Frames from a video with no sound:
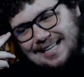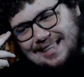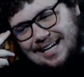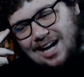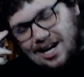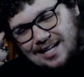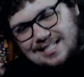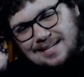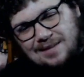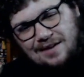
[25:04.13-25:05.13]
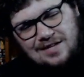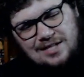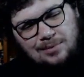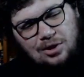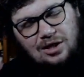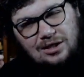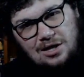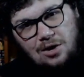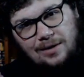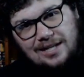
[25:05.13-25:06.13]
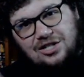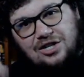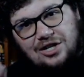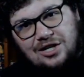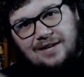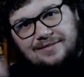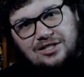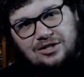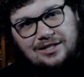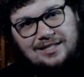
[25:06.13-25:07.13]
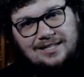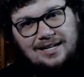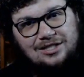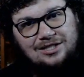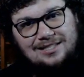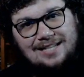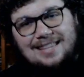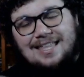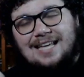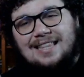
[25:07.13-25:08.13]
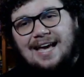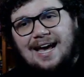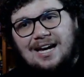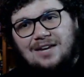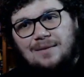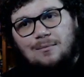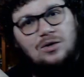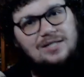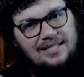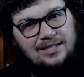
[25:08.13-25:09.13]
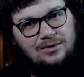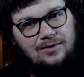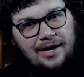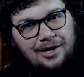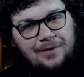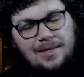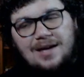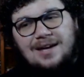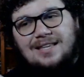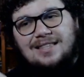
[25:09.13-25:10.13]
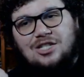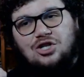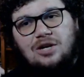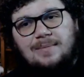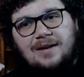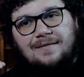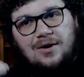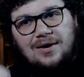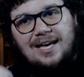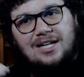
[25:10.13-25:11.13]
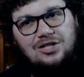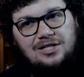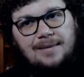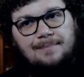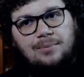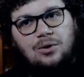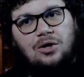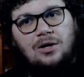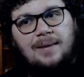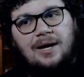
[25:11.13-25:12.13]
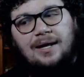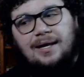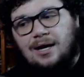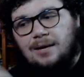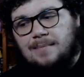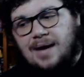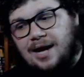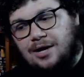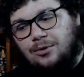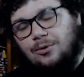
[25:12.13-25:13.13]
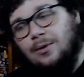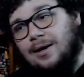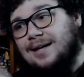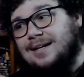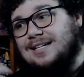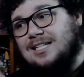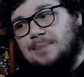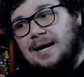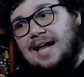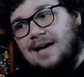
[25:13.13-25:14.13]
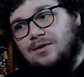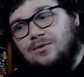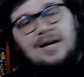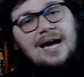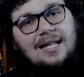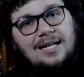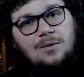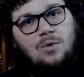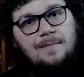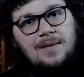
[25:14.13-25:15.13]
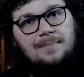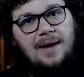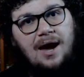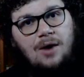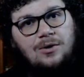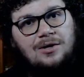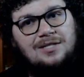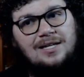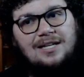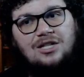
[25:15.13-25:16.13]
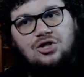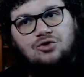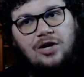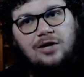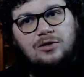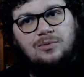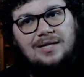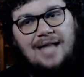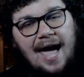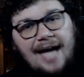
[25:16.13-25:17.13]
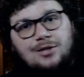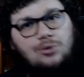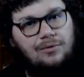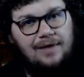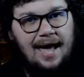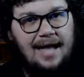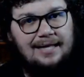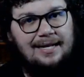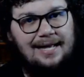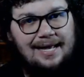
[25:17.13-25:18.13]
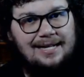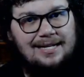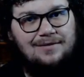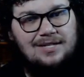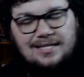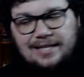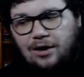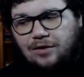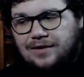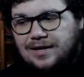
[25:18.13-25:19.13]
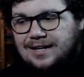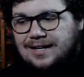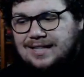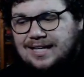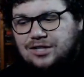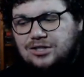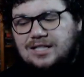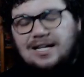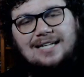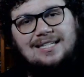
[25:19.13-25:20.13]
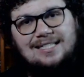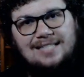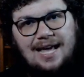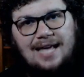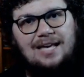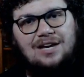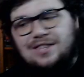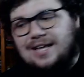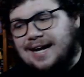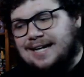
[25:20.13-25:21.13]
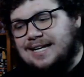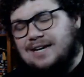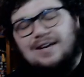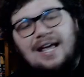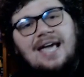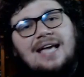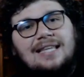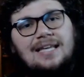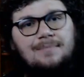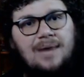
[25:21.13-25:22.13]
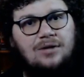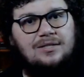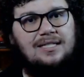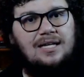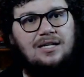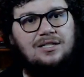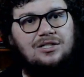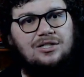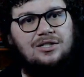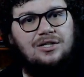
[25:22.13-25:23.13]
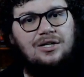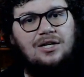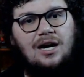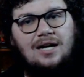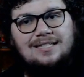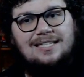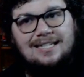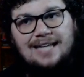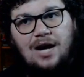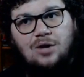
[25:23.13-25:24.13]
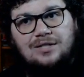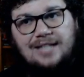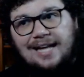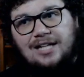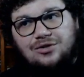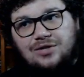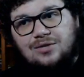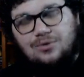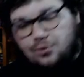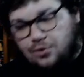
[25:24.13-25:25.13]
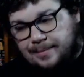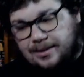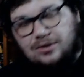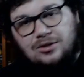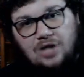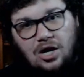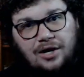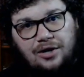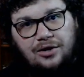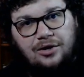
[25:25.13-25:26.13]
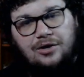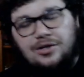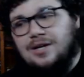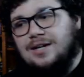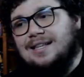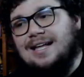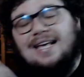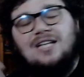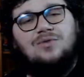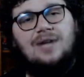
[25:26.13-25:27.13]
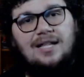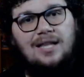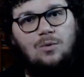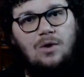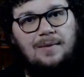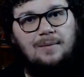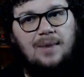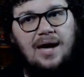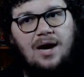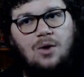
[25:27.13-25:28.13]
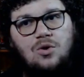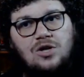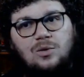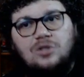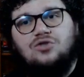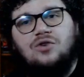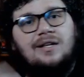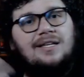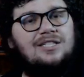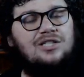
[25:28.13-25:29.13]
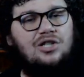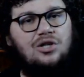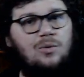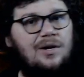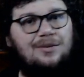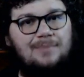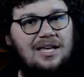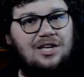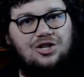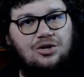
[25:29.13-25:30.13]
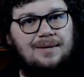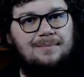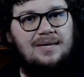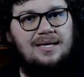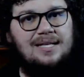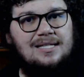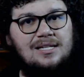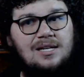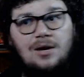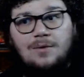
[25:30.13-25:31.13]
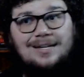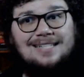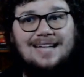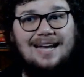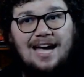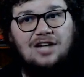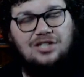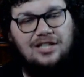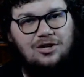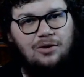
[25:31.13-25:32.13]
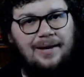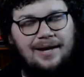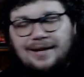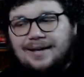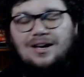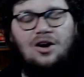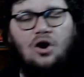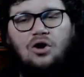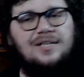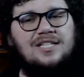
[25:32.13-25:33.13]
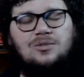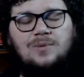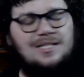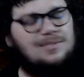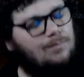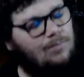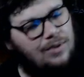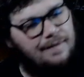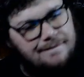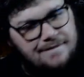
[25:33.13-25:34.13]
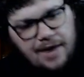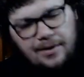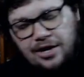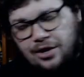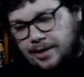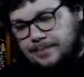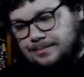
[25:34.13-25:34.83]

the concept of this book alone is good enough to start discussions. I think in the hand of a more skilled writer, this could have been a very interesting book about a young man who, despite having reality warping powers, struggles with actual reality in and of itself. That there's a lot to say here. The idea of an alien bounty hunter hunting down dangerous criminals on Earth, that he has reality warping powers while struggling to learn what being human means when he's not actually human. All these twists, very good.